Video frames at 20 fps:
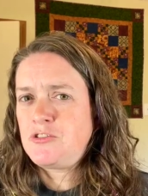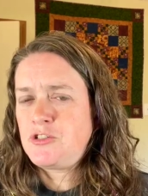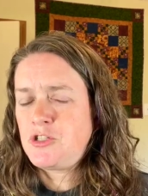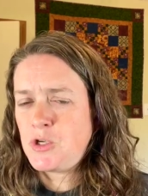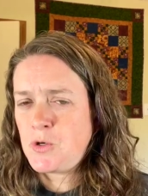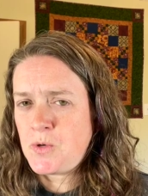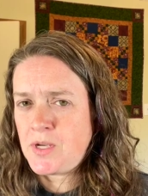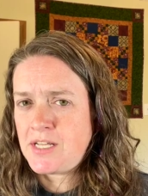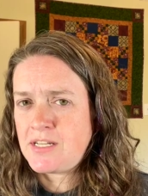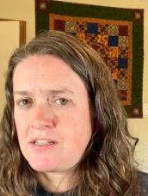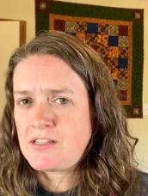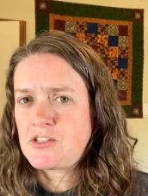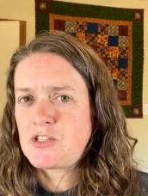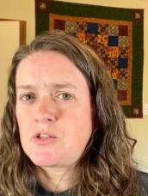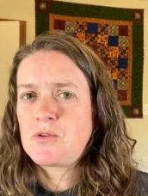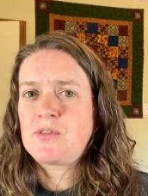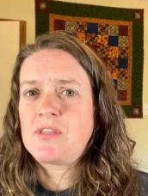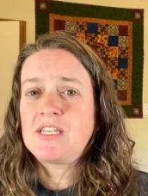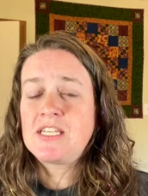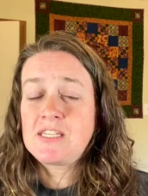do it.
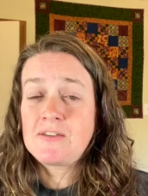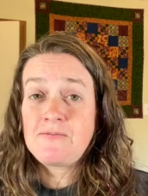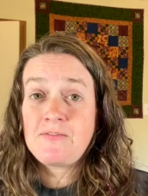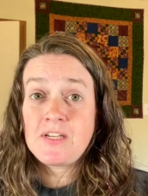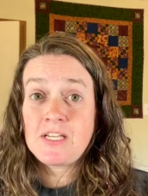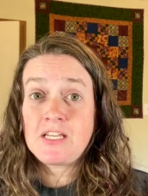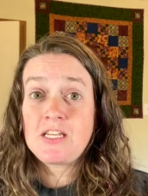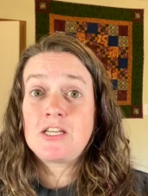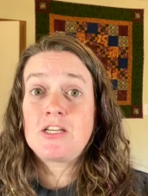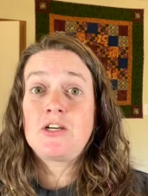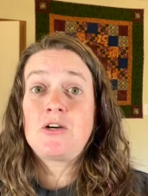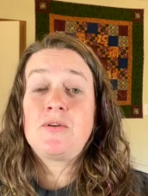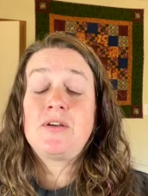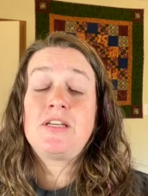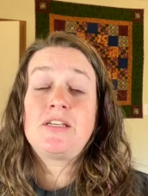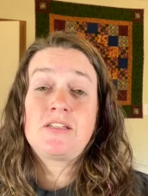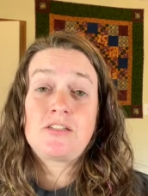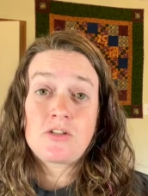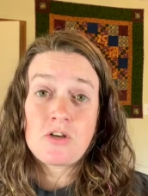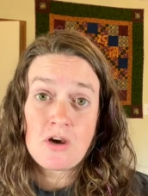So this video
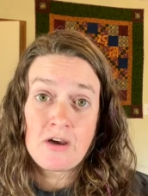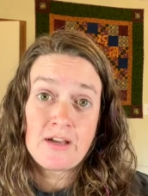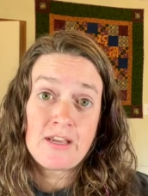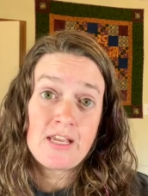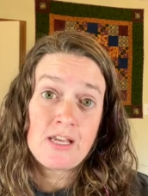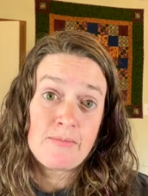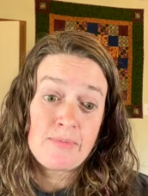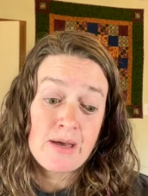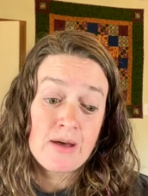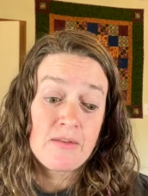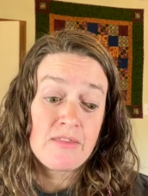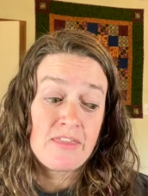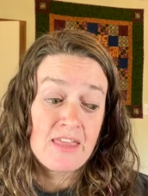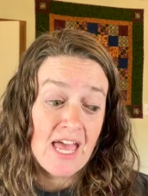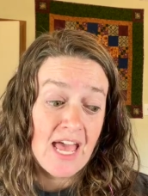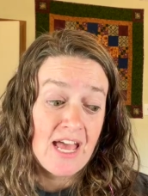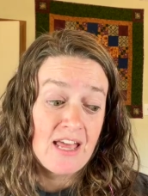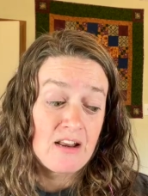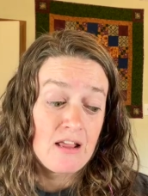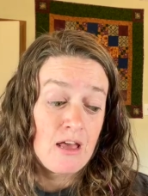is talking about
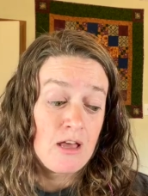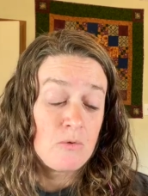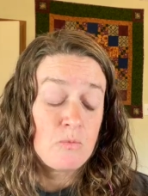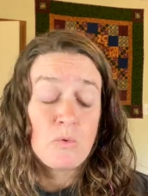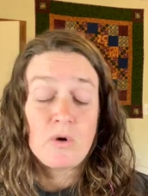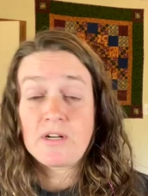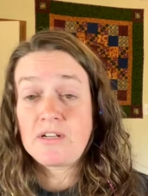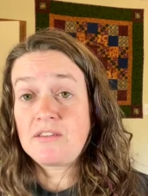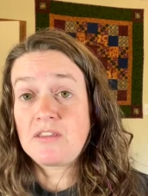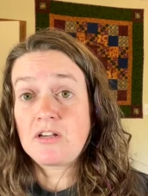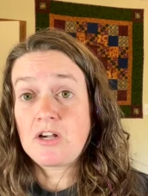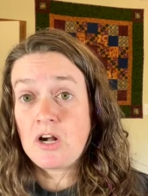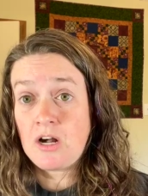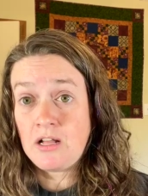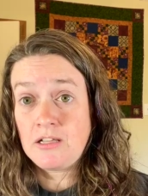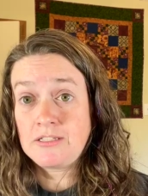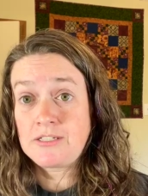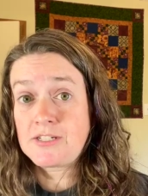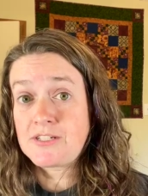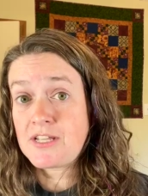that on one of the
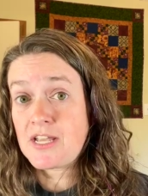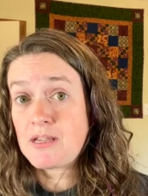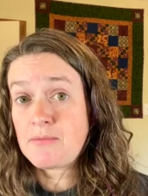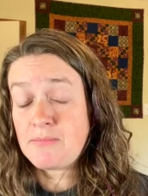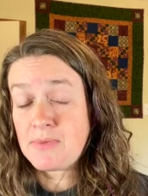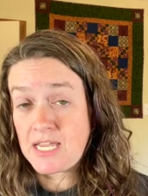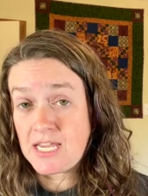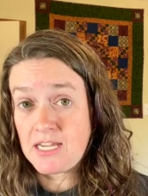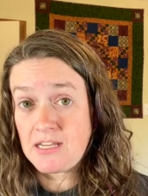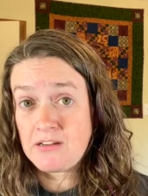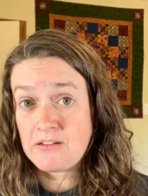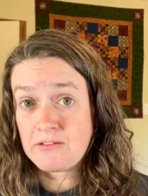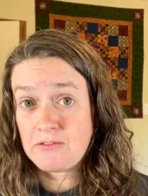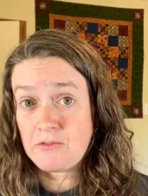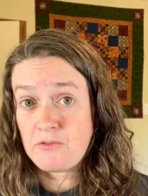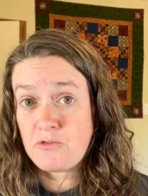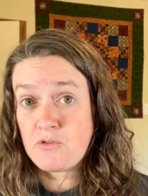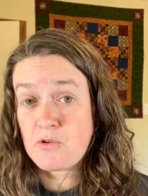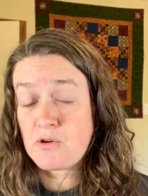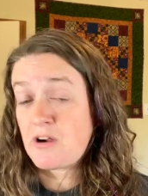collars I made
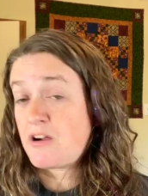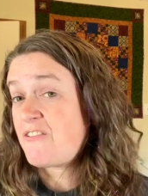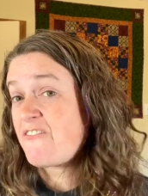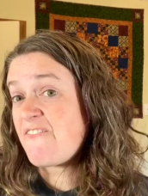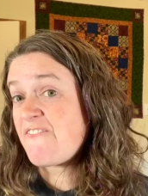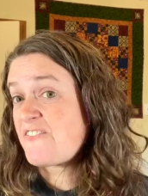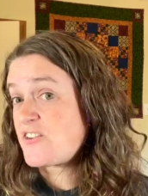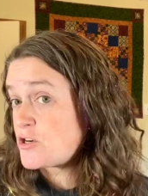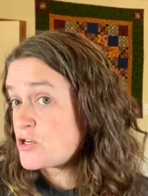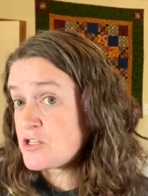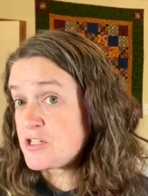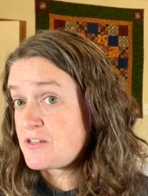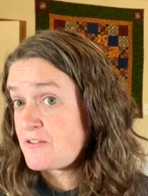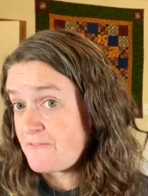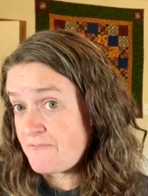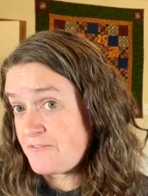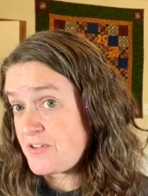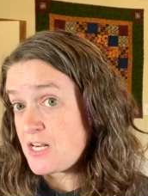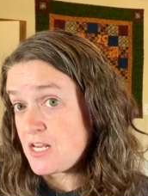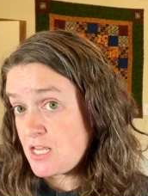for our first
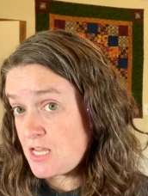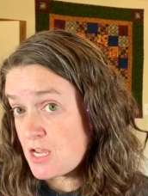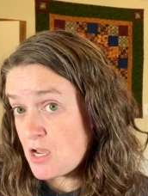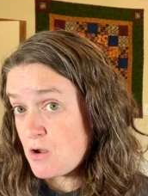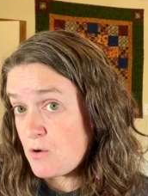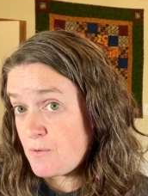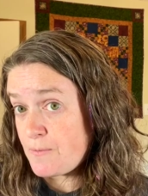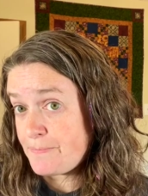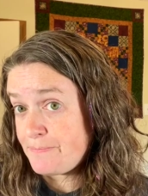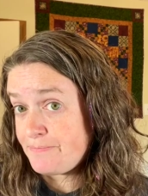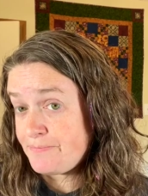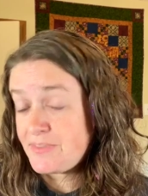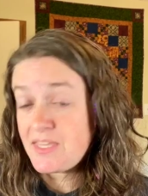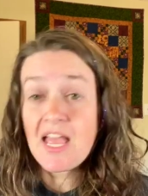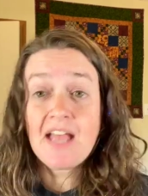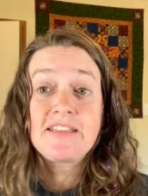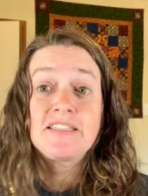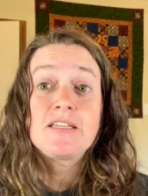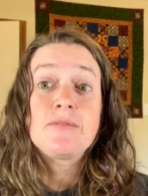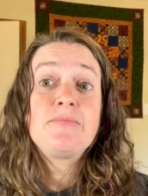video.
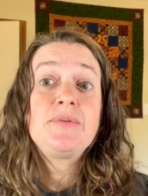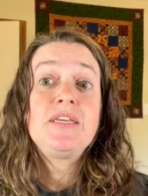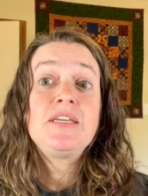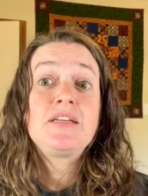Not to be